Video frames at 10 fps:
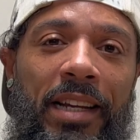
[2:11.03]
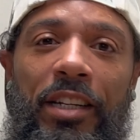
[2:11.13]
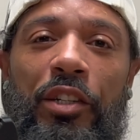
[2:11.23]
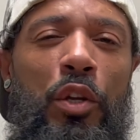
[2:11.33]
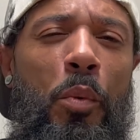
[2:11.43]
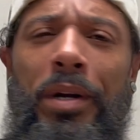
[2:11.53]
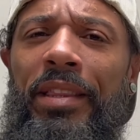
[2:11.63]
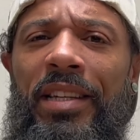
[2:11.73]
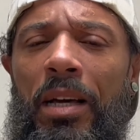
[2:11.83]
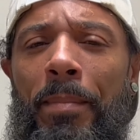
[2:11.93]
I didn't know
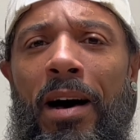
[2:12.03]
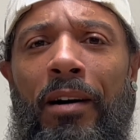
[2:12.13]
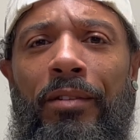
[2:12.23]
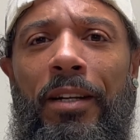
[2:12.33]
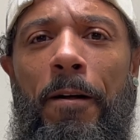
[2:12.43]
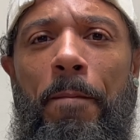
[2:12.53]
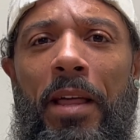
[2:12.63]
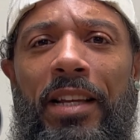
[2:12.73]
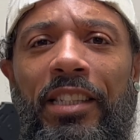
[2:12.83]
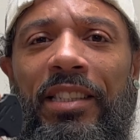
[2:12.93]
anything about
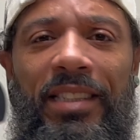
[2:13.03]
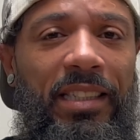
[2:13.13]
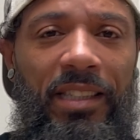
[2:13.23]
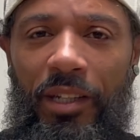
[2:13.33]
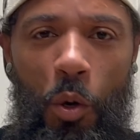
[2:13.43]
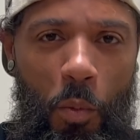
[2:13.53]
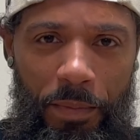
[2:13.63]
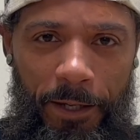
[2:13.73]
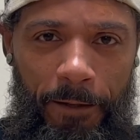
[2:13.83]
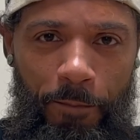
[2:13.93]
an assisted
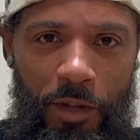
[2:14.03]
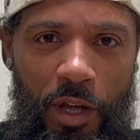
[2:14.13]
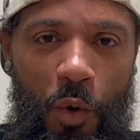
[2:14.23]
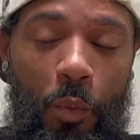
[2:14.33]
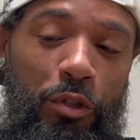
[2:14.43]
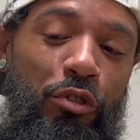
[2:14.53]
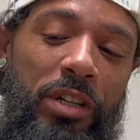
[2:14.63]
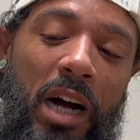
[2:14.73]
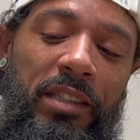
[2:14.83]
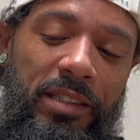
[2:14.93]
opening. When you
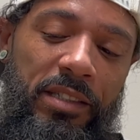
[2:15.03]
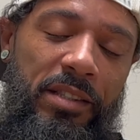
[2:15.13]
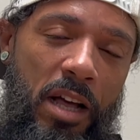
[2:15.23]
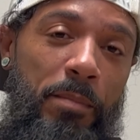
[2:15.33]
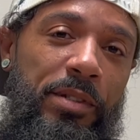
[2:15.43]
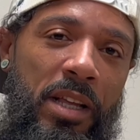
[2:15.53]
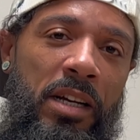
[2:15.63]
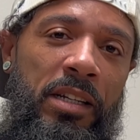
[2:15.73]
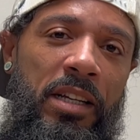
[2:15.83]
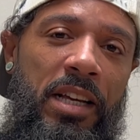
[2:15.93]
touch this thumb
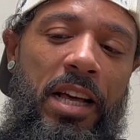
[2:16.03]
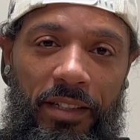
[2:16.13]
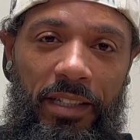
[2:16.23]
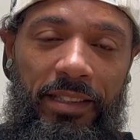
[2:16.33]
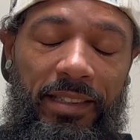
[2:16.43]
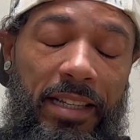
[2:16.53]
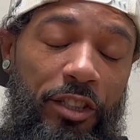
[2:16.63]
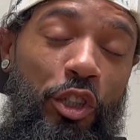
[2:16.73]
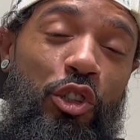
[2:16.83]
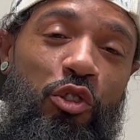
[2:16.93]
stud, it's like
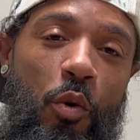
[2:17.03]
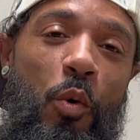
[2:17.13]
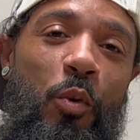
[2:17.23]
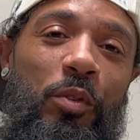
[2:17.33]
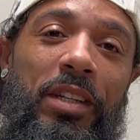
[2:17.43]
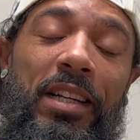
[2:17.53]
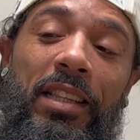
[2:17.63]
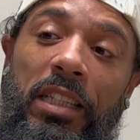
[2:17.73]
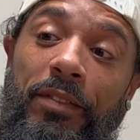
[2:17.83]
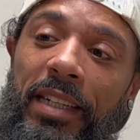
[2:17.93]
there's a troll
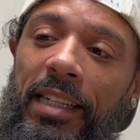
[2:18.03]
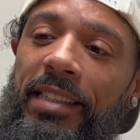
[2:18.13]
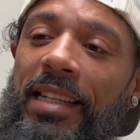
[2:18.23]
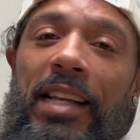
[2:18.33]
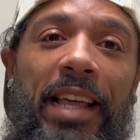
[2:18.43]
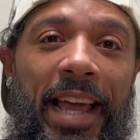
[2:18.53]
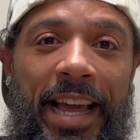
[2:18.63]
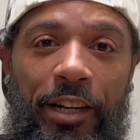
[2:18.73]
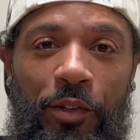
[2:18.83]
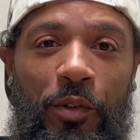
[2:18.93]
living inside the
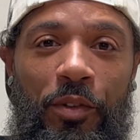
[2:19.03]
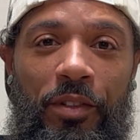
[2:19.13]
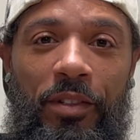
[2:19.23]
handle.